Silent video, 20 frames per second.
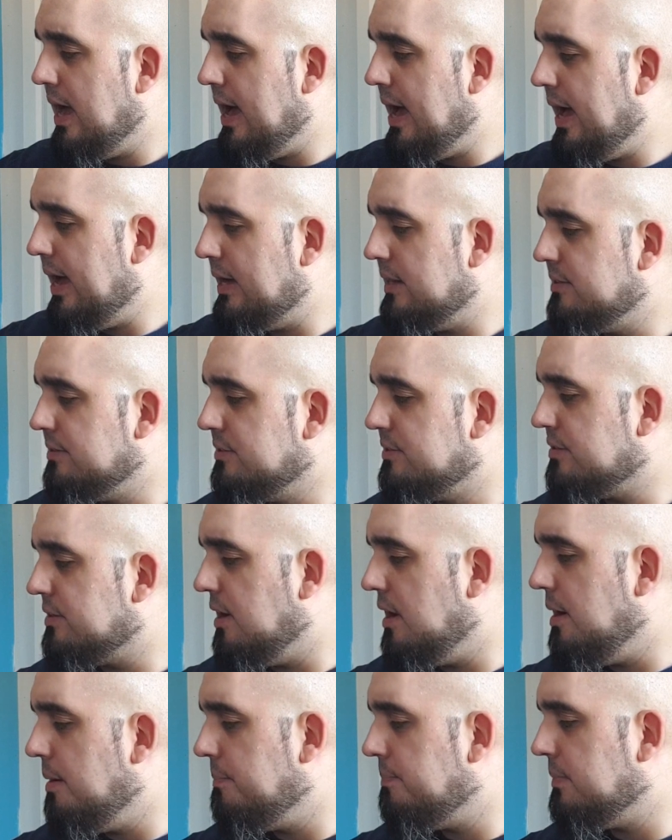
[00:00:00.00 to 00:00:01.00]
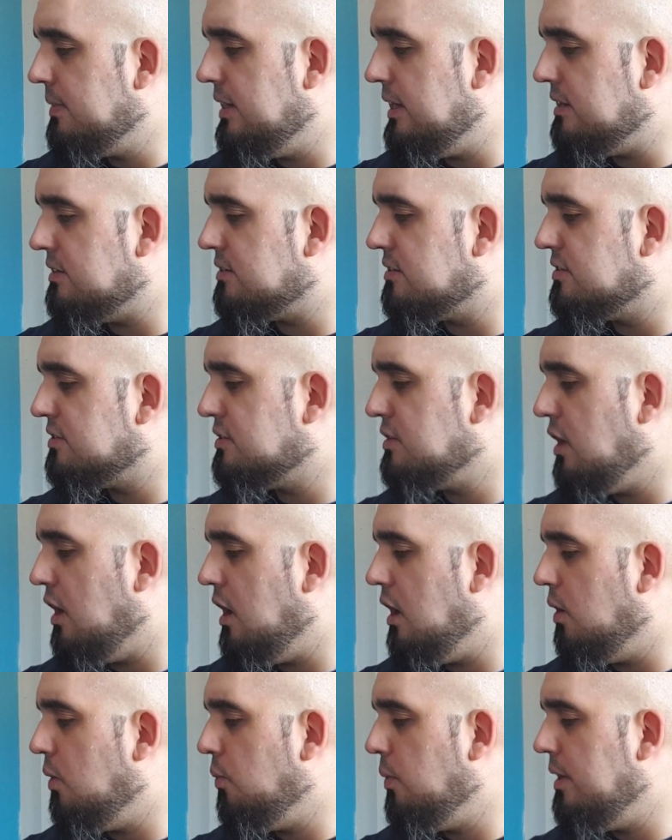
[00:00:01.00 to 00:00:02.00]
And let's
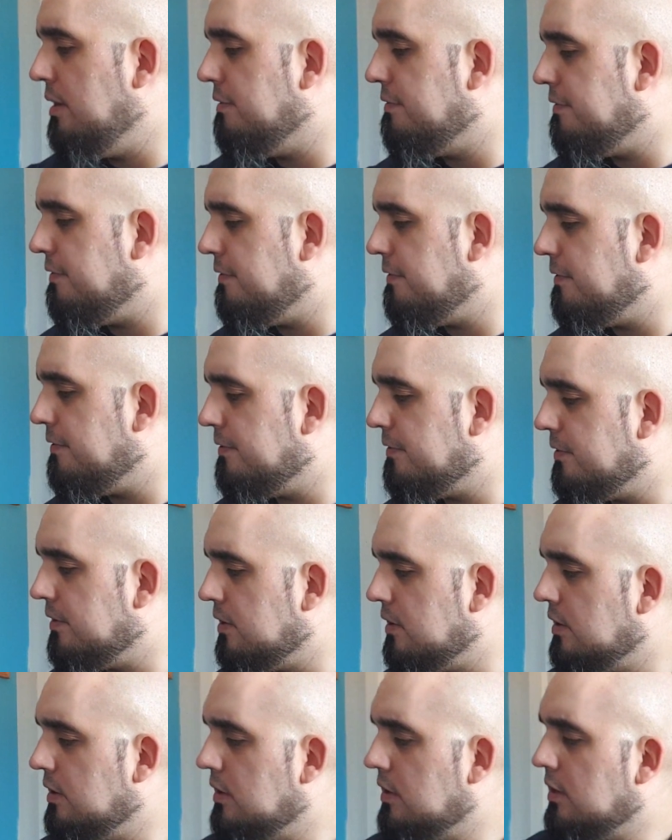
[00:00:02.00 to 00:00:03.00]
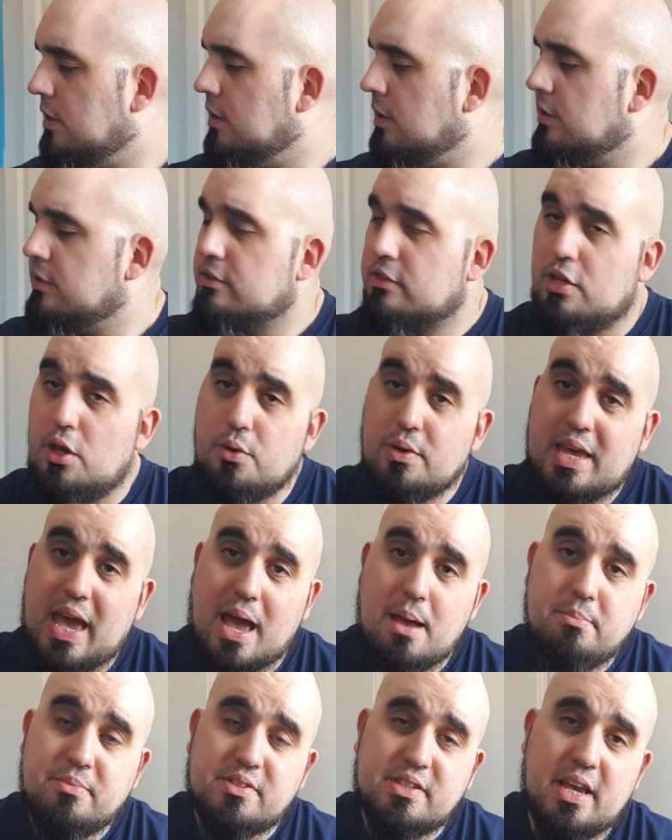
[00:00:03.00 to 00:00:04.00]
start with two
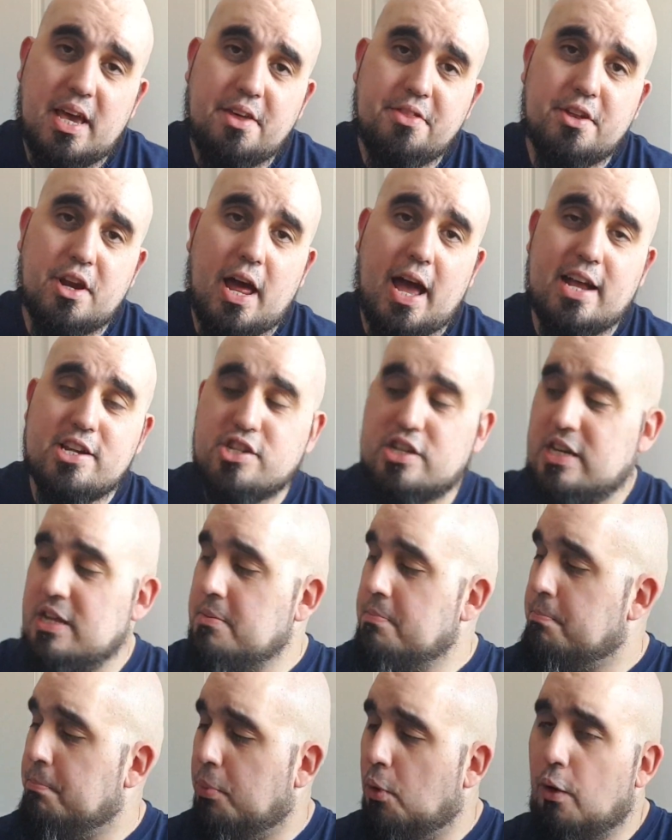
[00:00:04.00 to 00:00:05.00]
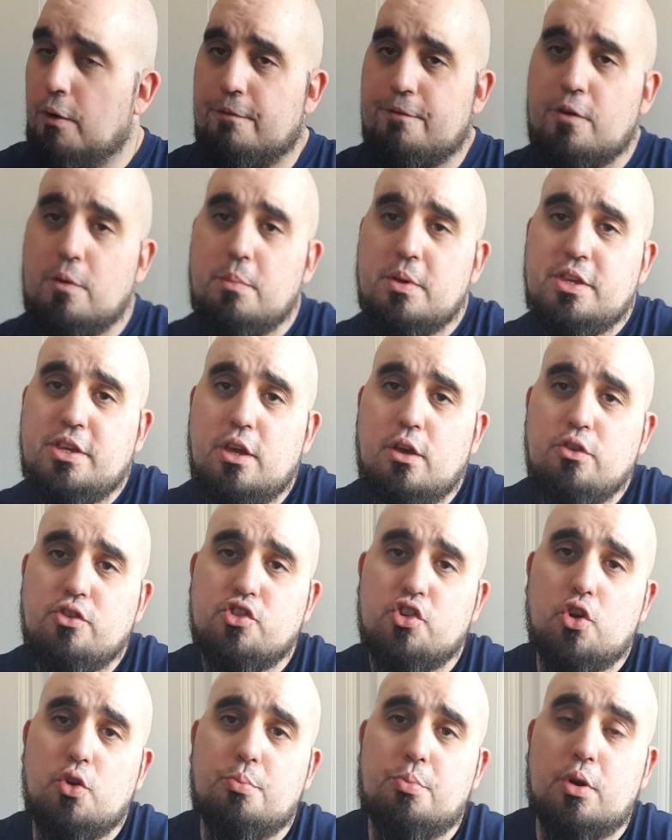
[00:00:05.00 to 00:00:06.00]
games here that I actually bought from a
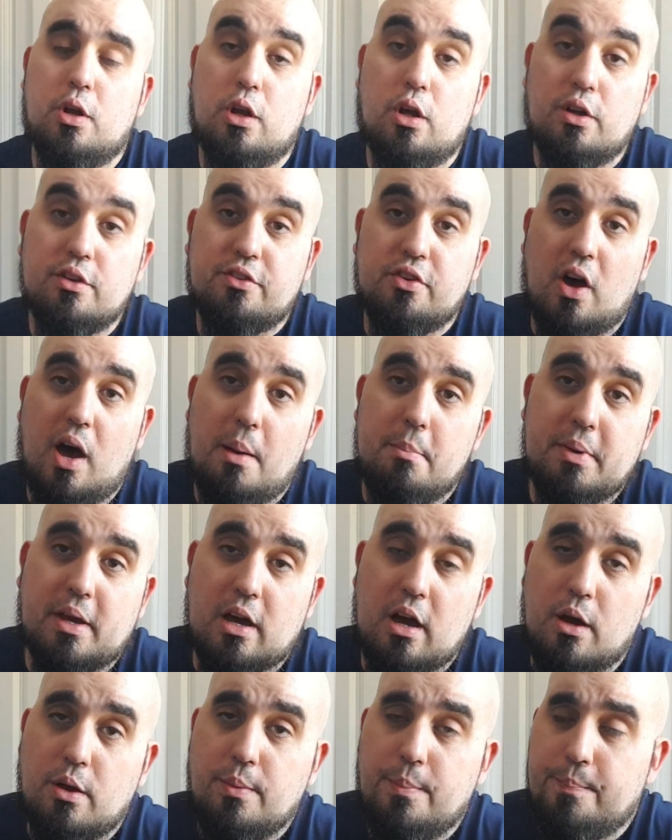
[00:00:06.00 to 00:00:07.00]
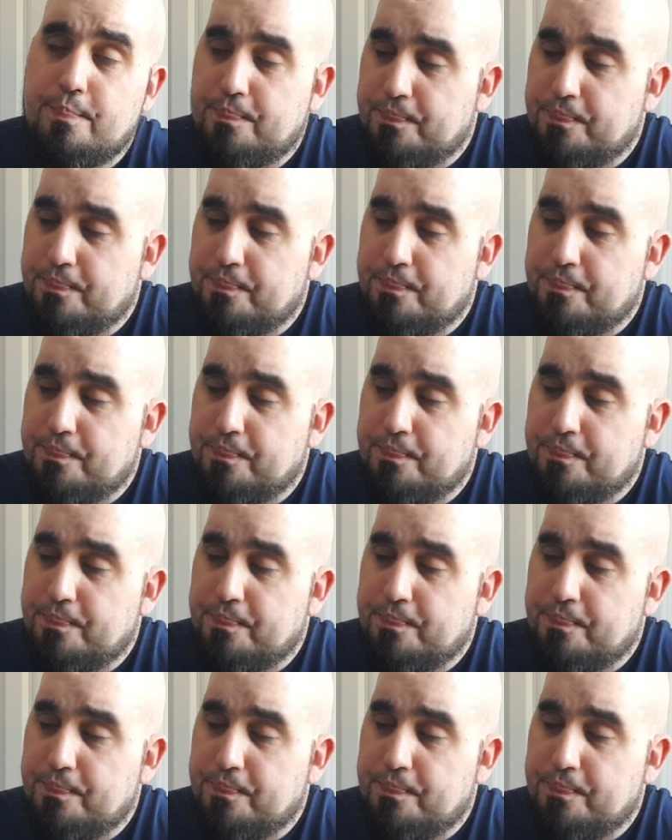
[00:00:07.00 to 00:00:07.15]
YouTuber a long time ago.